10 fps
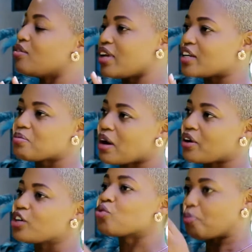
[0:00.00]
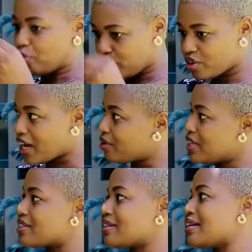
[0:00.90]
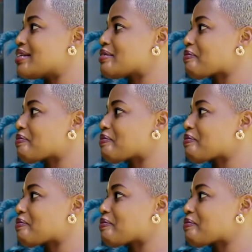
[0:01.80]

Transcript: get married. It will pull you down instead.